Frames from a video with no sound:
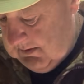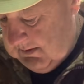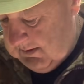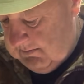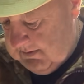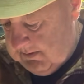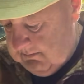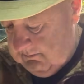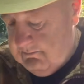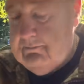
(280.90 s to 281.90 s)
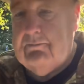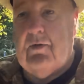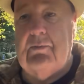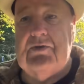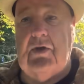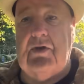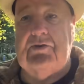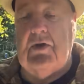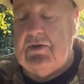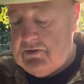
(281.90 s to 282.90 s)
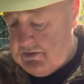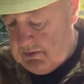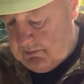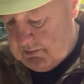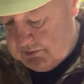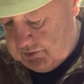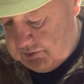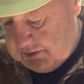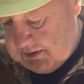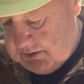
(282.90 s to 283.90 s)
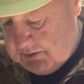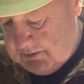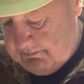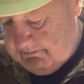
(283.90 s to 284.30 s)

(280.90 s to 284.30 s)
Anyway, vote majority on us, not much has changed.